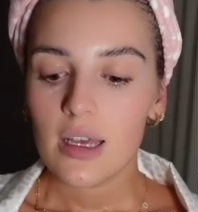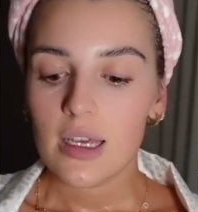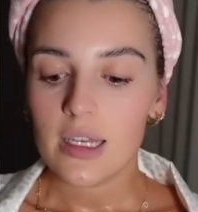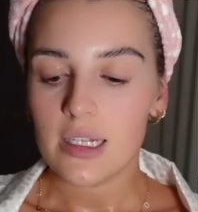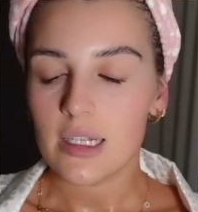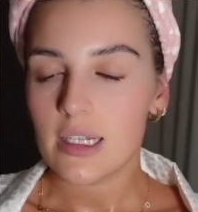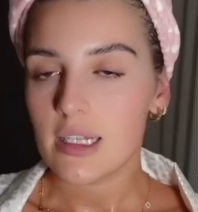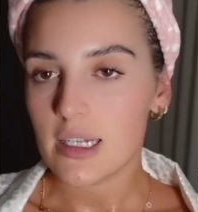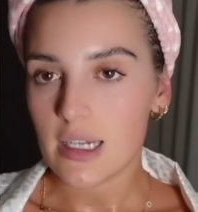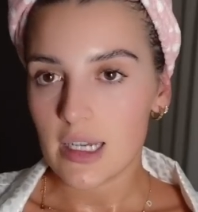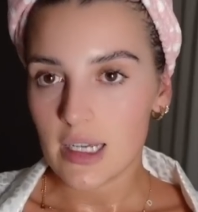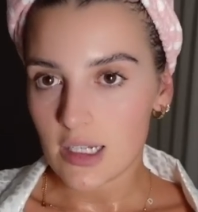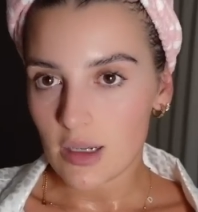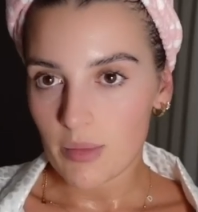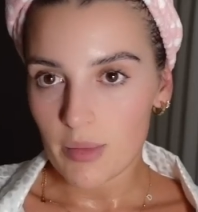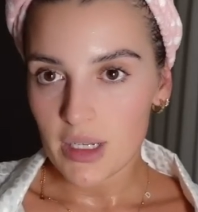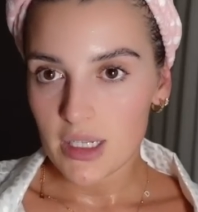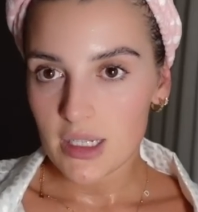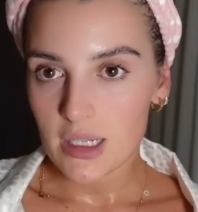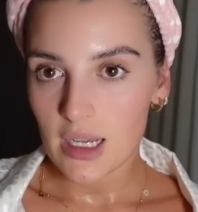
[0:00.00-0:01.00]
and stays on
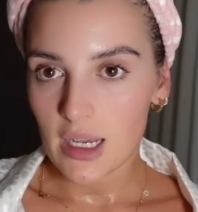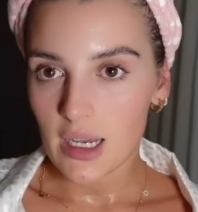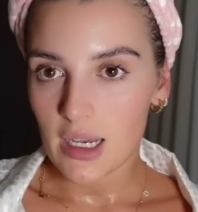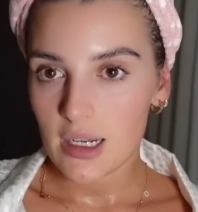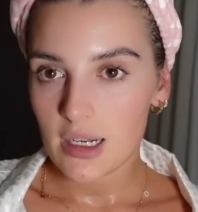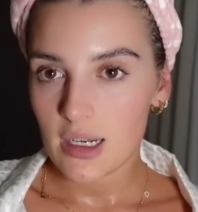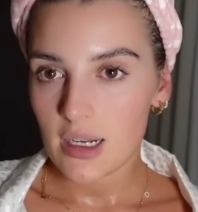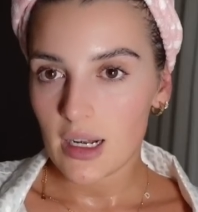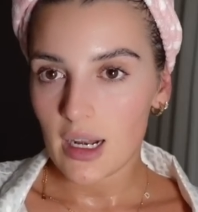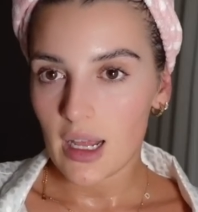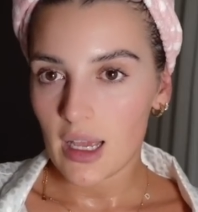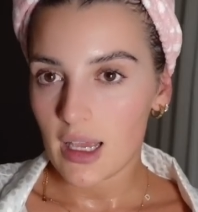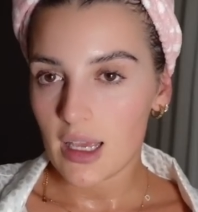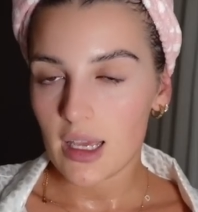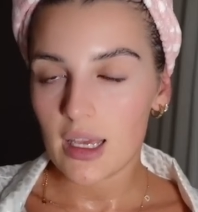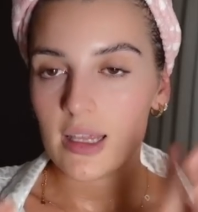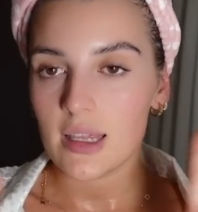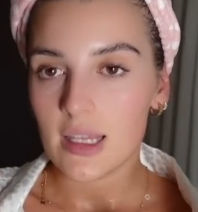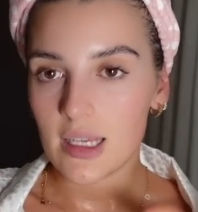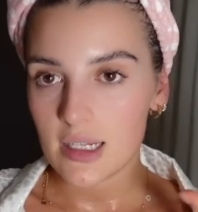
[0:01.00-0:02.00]
my skin. Like,
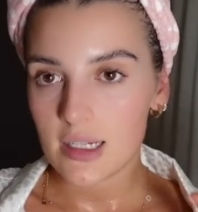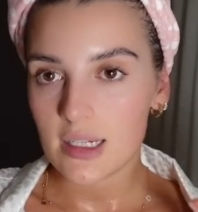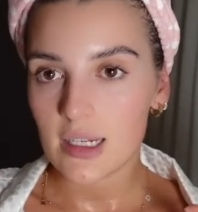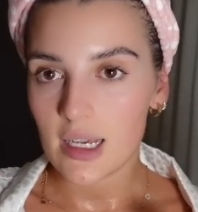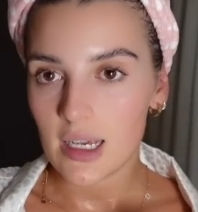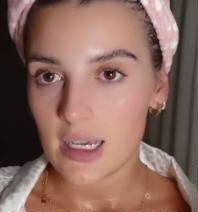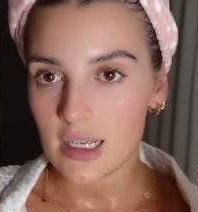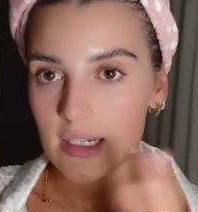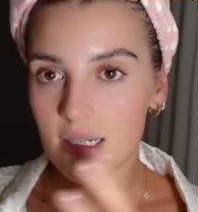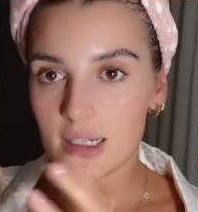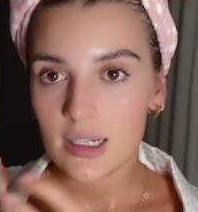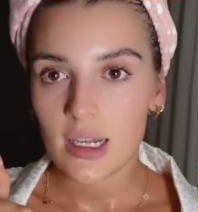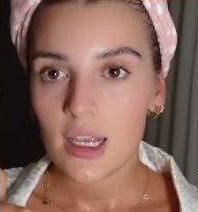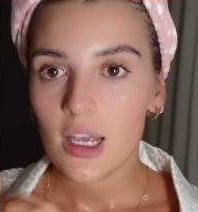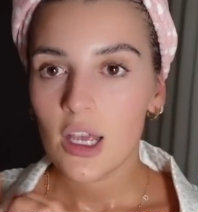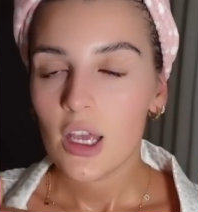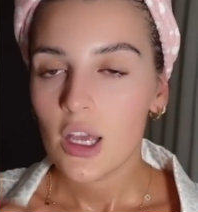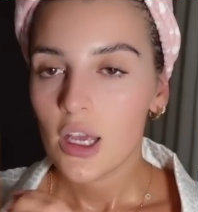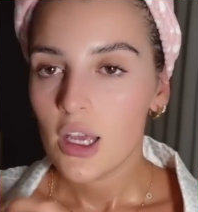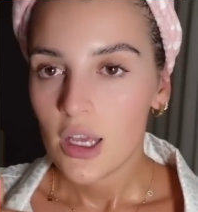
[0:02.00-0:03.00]
this is
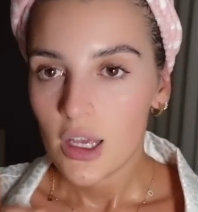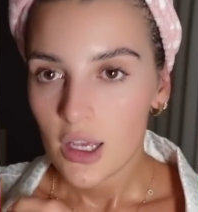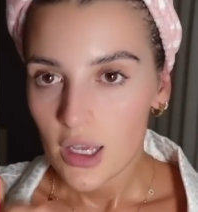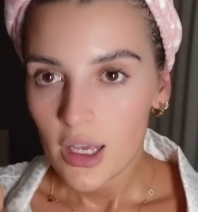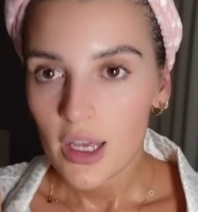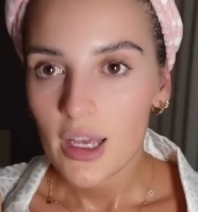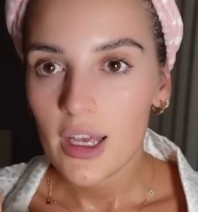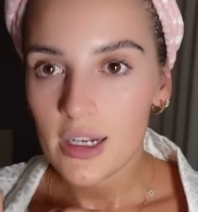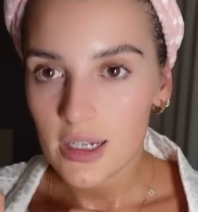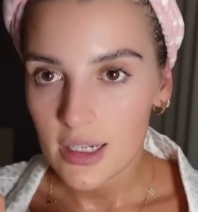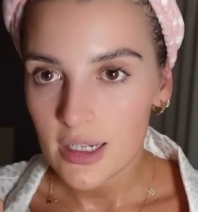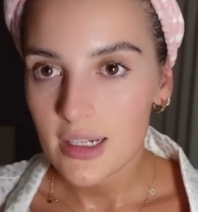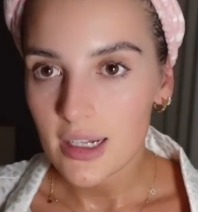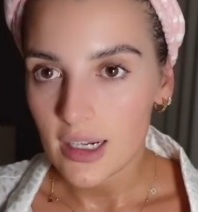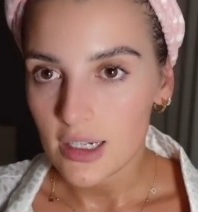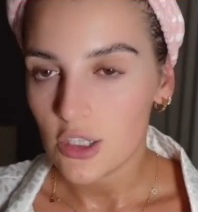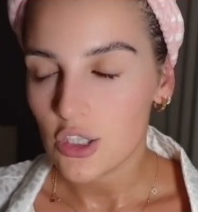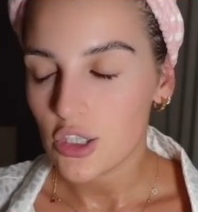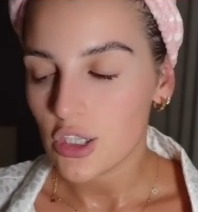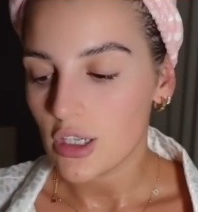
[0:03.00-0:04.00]
an
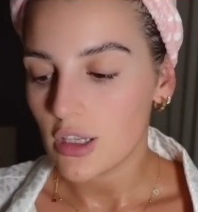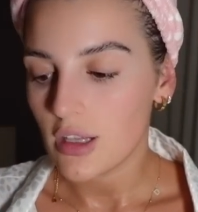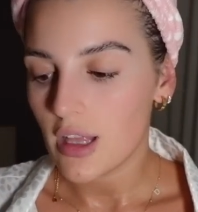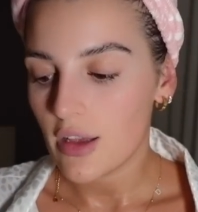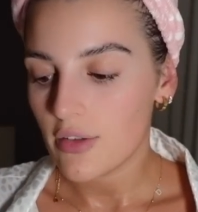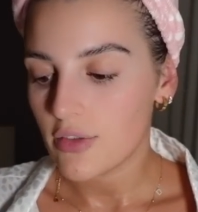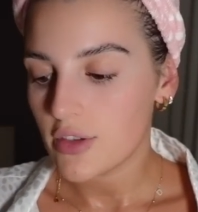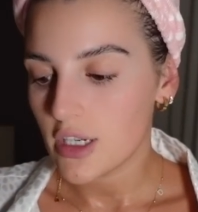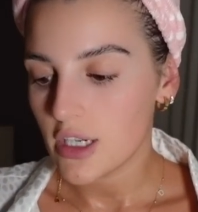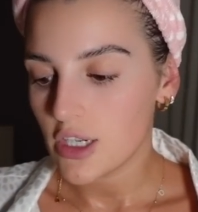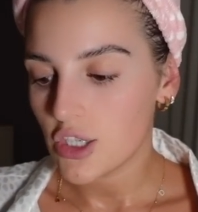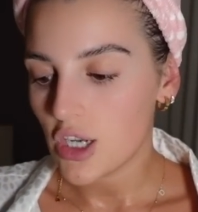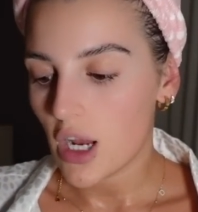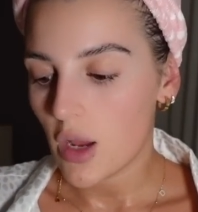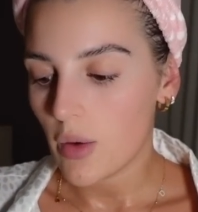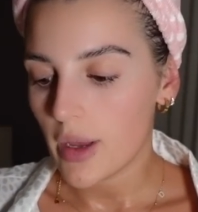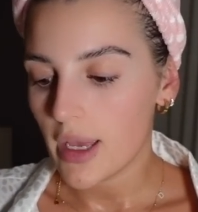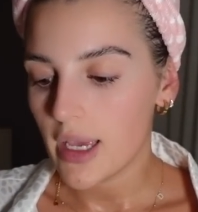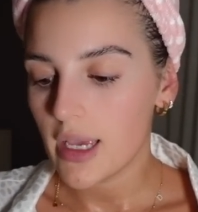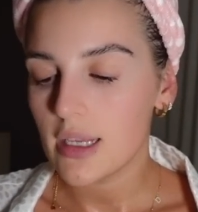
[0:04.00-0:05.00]
essential after your
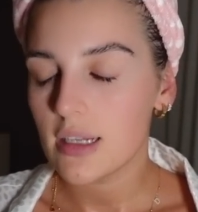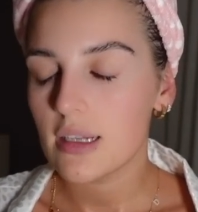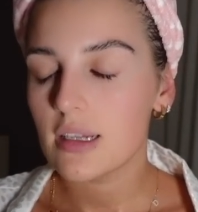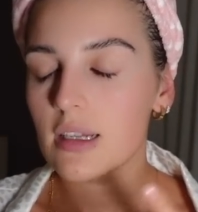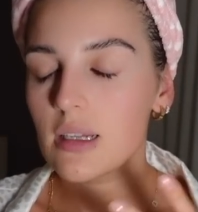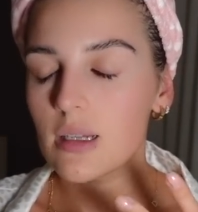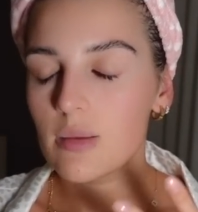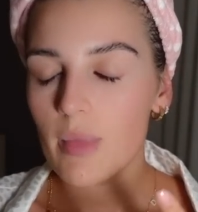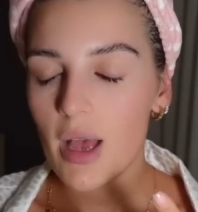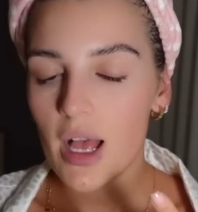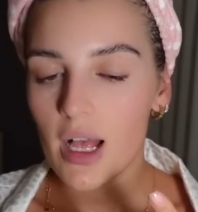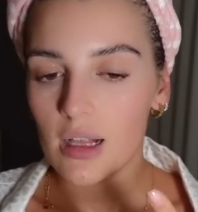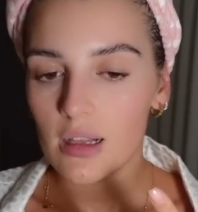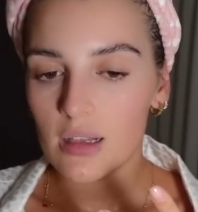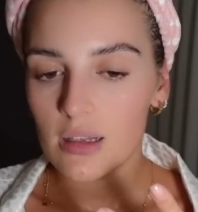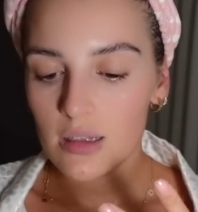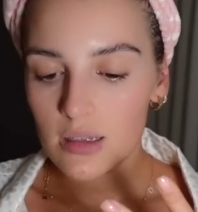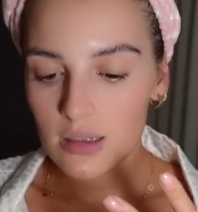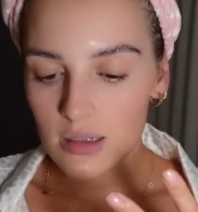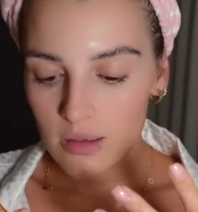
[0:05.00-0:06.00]
shower. It
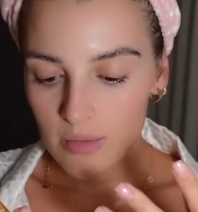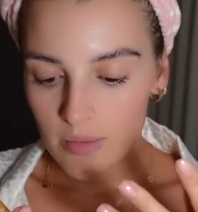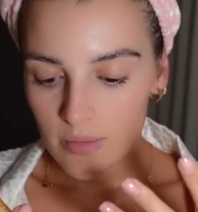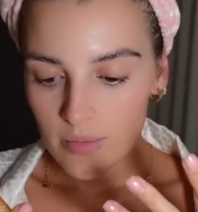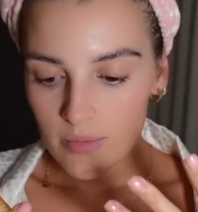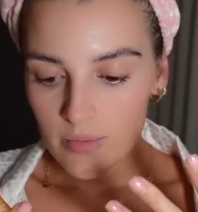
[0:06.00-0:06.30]
smells